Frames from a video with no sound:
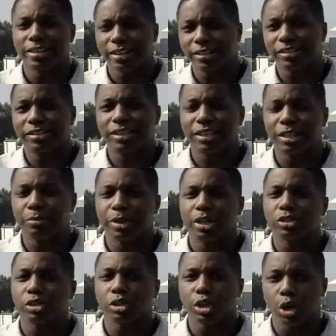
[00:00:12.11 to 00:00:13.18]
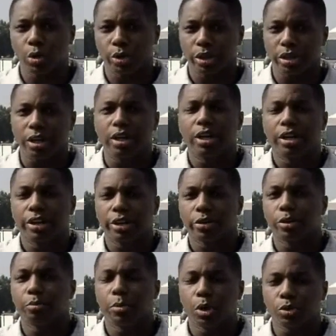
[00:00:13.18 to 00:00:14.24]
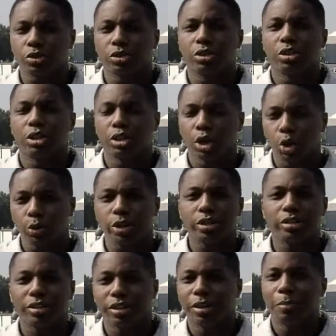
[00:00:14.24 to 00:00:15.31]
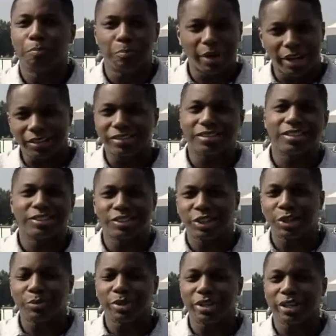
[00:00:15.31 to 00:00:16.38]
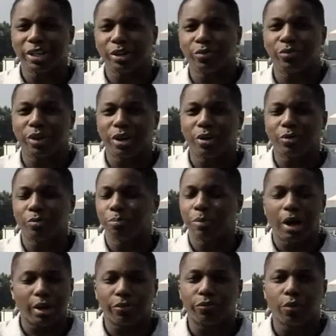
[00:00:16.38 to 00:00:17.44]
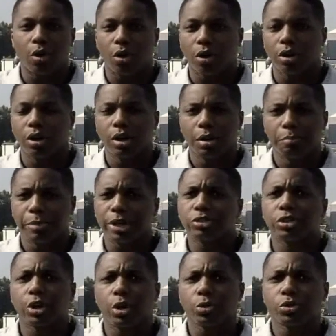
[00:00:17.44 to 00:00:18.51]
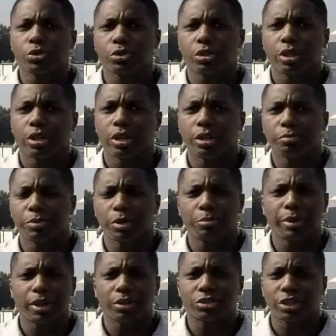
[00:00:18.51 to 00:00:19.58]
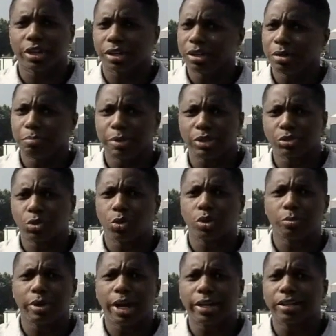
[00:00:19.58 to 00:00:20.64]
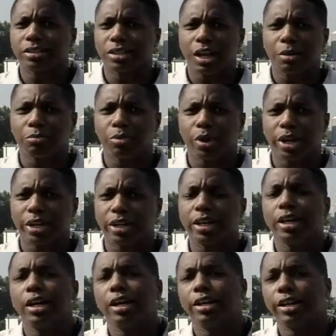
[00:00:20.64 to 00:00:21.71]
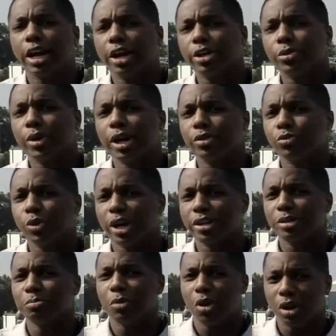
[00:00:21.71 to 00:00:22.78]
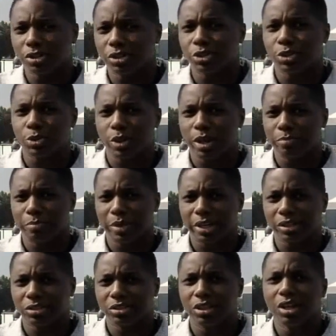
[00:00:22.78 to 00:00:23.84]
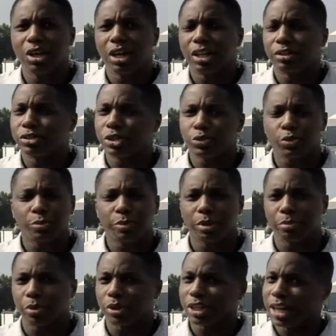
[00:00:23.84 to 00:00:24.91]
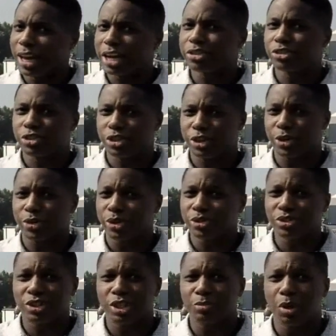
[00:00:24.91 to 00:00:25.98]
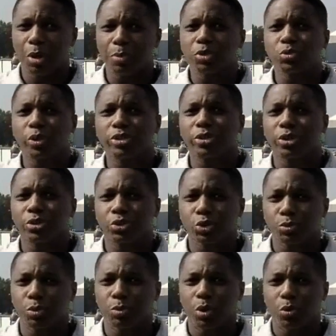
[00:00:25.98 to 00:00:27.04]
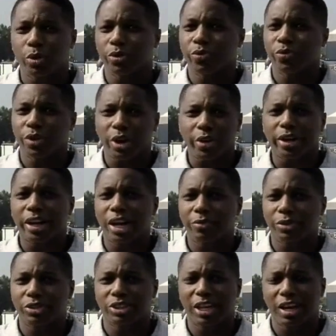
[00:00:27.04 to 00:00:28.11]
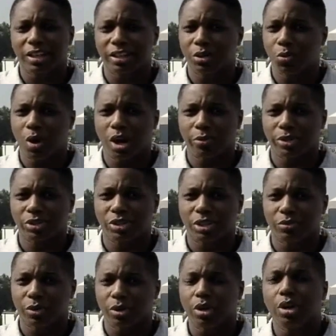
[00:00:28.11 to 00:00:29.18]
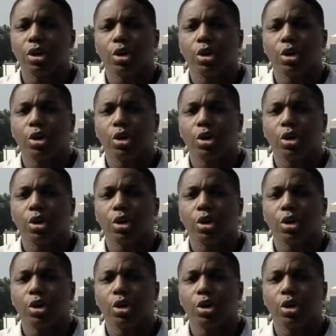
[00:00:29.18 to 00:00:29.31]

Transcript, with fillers: This team is loaded. They are the most loaded, best team in the NFL by far. Best coach in Bill Belichick, best quarterback in Tom Brady. Now you add Randy Moss into that mix. Just remember, last year this team almost went to the Super Bowl with very average talent at wide receiver.